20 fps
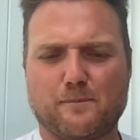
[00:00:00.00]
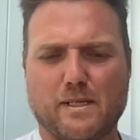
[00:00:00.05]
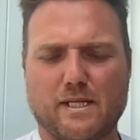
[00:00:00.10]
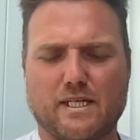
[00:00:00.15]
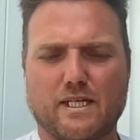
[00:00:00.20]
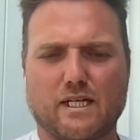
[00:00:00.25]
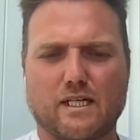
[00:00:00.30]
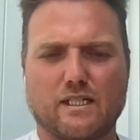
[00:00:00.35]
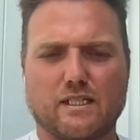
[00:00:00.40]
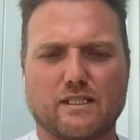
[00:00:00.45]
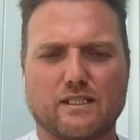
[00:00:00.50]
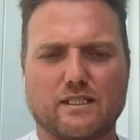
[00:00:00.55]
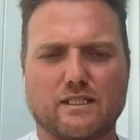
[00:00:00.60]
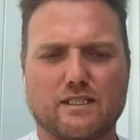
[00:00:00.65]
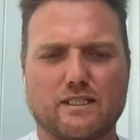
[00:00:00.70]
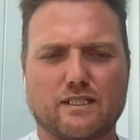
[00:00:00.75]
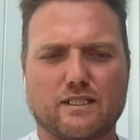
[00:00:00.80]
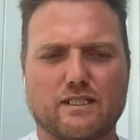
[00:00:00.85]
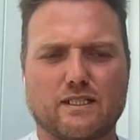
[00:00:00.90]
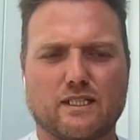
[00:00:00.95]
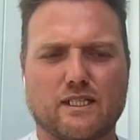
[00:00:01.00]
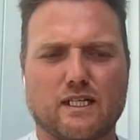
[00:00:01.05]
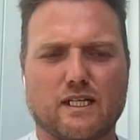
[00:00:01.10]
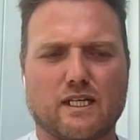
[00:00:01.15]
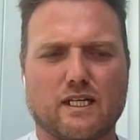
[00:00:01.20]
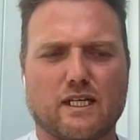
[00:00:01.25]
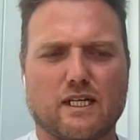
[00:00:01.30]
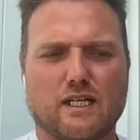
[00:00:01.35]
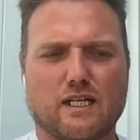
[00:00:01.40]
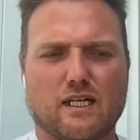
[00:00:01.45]
because
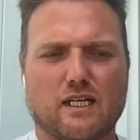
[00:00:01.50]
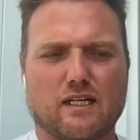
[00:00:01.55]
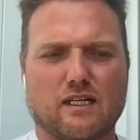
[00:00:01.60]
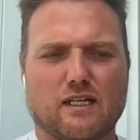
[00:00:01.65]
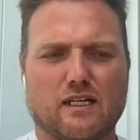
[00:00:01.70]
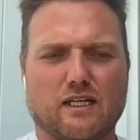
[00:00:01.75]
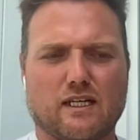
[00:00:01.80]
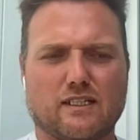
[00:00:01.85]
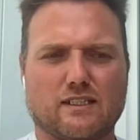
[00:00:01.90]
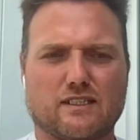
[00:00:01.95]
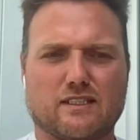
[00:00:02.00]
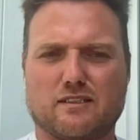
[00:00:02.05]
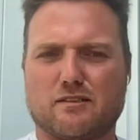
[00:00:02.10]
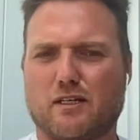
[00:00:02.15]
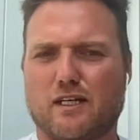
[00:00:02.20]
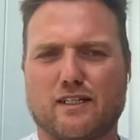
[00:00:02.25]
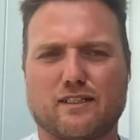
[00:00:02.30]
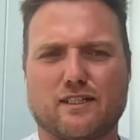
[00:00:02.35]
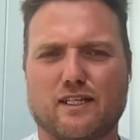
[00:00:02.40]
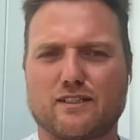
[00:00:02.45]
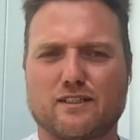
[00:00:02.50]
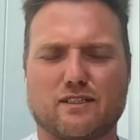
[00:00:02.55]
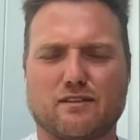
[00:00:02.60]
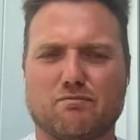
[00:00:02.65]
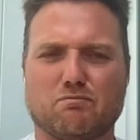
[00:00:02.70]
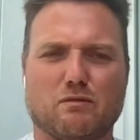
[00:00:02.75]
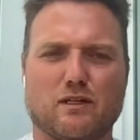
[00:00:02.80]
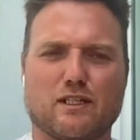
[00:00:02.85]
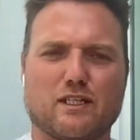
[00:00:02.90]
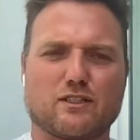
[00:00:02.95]
it
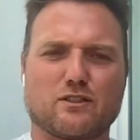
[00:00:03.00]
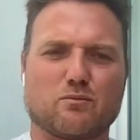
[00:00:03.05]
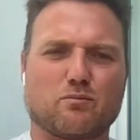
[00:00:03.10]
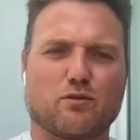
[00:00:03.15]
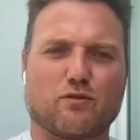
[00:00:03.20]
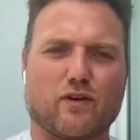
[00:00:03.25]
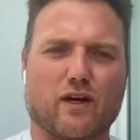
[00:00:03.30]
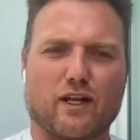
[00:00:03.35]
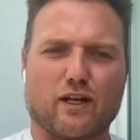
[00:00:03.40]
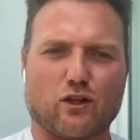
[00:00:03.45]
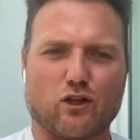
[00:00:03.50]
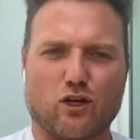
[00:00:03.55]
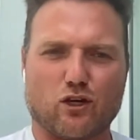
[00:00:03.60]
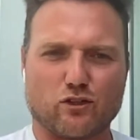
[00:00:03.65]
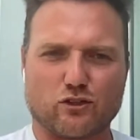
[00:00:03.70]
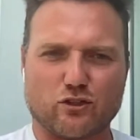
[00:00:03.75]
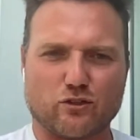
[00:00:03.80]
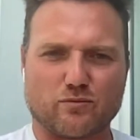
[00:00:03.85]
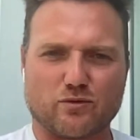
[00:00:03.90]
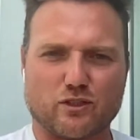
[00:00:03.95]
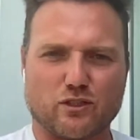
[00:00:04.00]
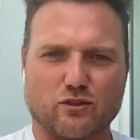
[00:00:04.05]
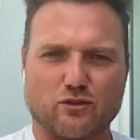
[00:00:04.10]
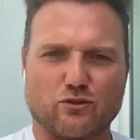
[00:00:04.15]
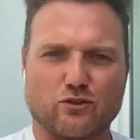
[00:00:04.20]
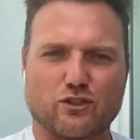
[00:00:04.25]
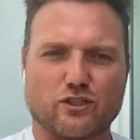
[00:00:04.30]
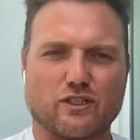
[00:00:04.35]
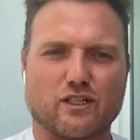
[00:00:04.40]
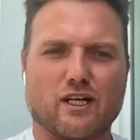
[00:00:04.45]
doesn't provide a long-term
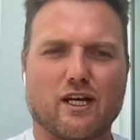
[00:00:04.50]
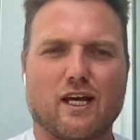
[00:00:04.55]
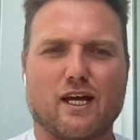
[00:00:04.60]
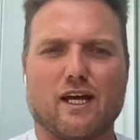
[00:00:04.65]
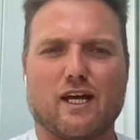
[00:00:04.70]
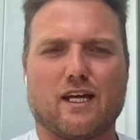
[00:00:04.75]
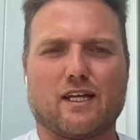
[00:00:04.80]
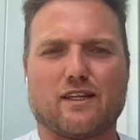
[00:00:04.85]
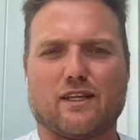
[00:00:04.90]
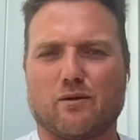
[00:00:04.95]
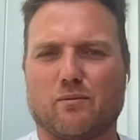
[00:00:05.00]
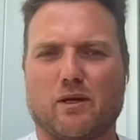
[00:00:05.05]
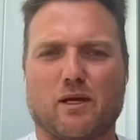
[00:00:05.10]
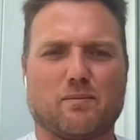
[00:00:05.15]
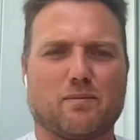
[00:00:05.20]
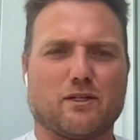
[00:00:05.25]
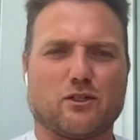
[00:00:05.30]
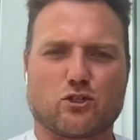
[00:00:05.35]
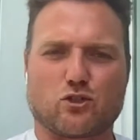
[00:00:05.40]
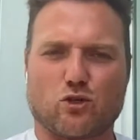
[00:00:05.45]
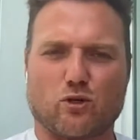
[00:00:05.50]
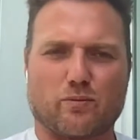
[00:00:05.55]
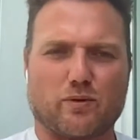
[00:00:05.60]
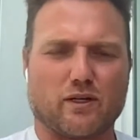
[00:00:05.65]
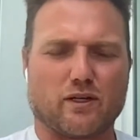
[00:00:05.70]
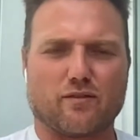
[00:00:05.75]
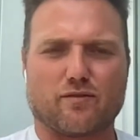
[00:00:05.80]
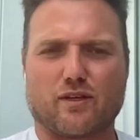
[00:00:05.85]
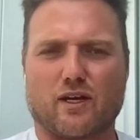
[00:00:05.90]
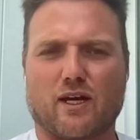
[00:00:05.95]
solution. There may be a short
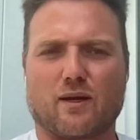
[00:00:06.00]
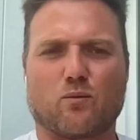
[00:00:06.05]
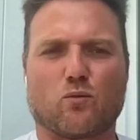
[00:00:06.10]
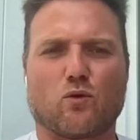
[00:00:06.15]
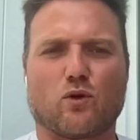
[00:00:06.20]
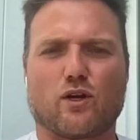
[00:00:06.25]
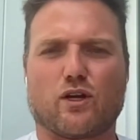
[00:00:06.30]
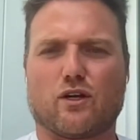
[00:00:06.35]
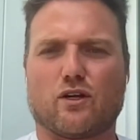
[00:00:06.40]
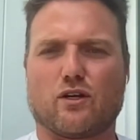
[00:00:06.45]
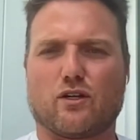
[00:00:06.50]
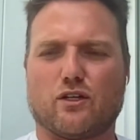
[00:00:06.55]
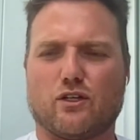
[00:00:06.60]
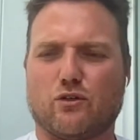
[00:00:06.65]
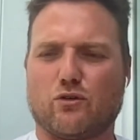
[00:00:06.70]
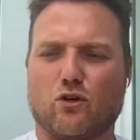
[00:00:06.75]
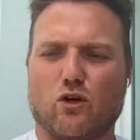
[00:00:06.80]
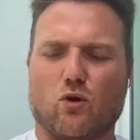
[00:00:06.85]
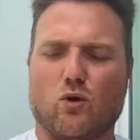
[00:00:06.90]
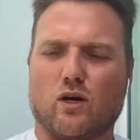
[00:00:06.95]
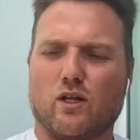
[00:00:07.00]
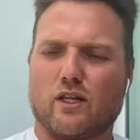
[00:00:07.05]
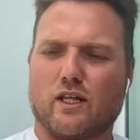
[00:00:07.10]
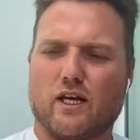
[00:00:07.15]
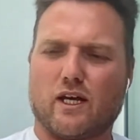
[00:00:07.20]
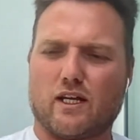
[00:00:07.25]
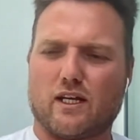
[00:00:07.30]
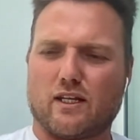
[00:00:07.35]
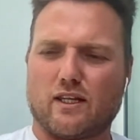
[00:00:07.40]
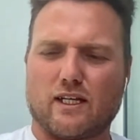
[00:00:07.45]
period of time where you go on
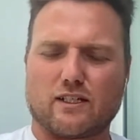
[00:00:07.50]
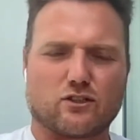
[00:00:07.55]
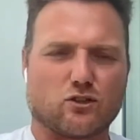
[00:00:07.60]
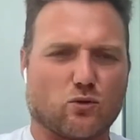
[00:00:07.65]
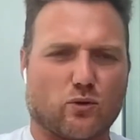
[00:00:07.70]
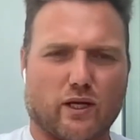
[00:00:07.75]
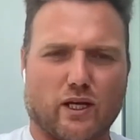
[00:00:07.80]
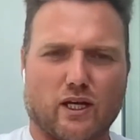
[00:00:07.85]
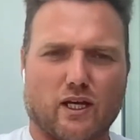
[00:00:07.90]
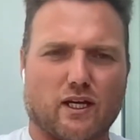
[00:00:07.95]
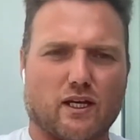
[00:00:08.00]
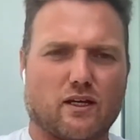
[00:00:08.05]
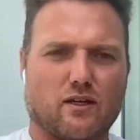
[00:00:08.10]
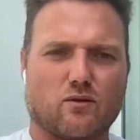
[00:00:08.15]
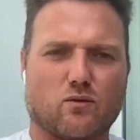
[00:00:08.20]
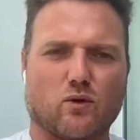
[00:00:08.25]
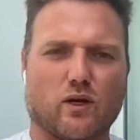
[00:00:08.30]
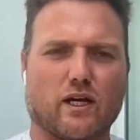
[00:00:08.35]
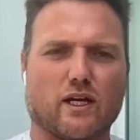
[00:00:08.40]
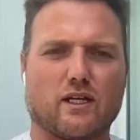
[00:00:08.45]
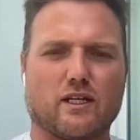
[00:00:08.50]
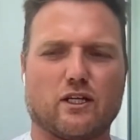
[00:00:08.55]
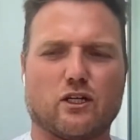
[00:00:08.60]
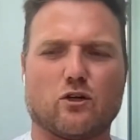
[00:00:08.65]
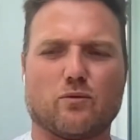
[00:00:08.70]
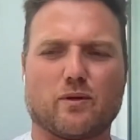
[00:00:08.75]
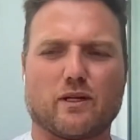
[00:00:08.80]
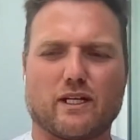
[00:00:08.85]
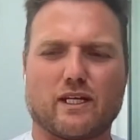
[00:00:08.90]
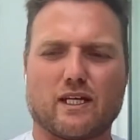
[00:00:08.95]
that and that's okay, right?
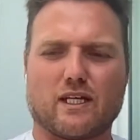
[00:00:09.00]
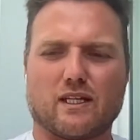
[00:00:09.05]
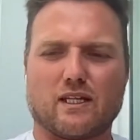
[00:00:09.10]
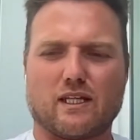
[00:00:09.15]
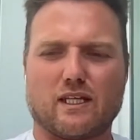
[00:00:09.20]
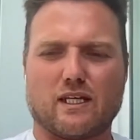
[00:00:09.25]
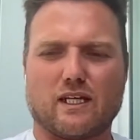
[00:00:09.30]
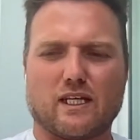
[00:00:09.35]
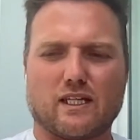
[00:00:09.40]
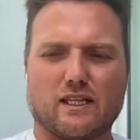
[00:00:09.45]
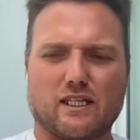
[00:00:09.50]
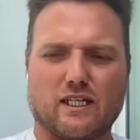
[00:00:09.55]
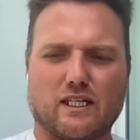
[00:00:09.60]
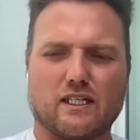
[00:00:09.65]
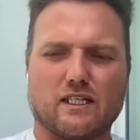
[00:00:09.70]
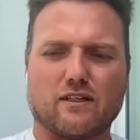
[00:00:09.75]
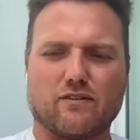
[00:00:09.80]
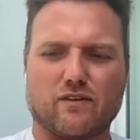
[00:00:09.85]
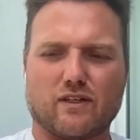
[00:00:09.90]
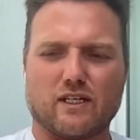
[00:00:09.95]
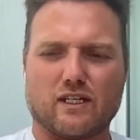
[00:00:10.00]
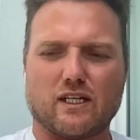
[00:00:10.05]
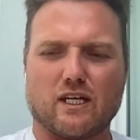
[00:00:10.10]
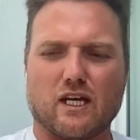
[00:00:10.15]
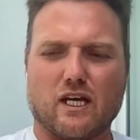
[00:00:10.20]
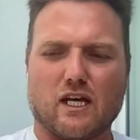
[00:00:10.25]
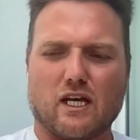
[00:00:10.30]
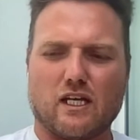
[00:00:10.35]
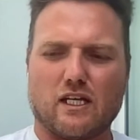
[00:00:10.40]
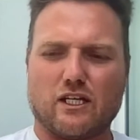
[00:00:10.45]
But again, at the end of it,
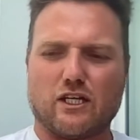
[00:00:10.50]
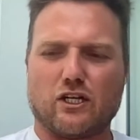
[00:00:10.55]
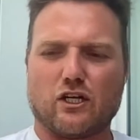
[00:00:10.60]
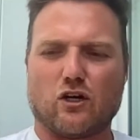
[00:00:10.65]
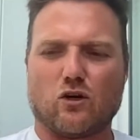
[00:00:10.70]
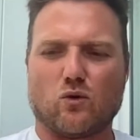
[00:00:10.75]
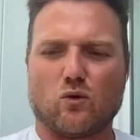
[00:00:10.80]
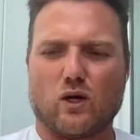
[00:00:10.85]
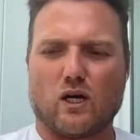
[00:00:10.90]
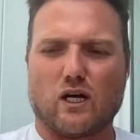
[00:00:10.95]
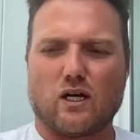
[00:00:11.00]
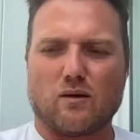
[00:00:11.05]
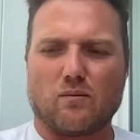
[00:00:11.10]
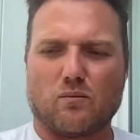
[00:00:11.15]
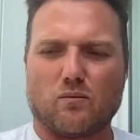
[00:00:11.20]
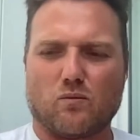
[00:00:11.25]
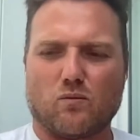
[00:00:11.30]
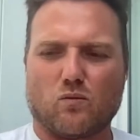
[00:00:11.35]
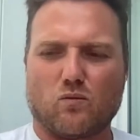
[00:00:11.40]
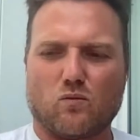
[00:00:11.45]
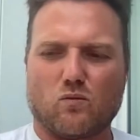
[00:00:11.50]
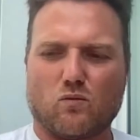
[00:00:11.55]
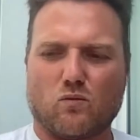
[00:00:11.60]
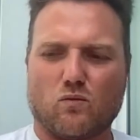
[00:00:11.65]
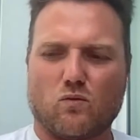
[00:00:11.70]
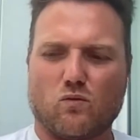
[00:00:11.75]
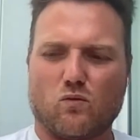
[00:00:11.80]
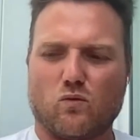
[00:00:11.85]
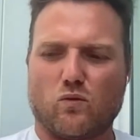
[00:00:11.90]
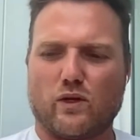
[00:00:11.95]

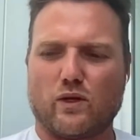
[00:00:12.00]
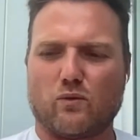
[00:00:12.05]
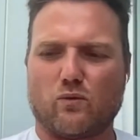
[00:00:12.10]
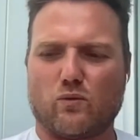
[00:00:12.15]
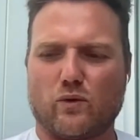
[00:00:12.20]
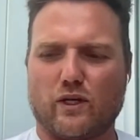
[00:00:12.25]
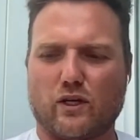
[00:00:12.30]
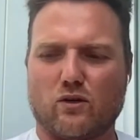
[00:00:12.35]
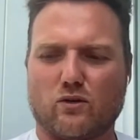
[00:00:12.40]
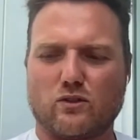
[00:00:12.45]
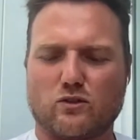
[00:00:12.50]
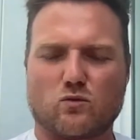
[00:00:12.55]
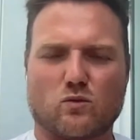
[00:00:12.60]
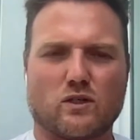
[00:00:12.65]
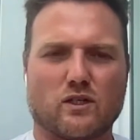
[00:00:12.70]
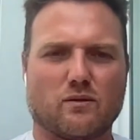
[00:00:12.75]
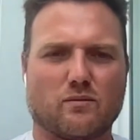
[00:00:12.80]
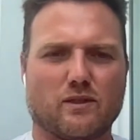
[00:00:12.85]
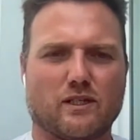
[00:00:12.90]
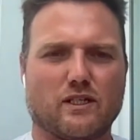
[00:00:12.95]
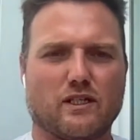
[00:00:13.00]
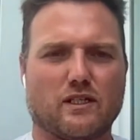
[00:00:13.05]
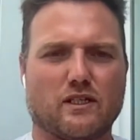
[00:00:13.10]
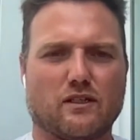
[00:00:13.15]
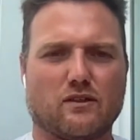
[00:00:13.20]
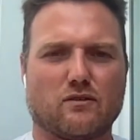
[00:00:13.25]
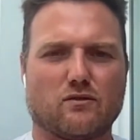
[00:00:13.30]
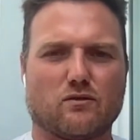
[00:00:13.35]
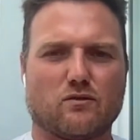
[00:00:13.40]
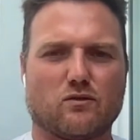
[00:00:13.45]
we always want to
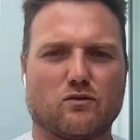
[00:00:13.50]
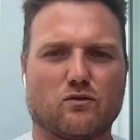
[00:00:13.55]
be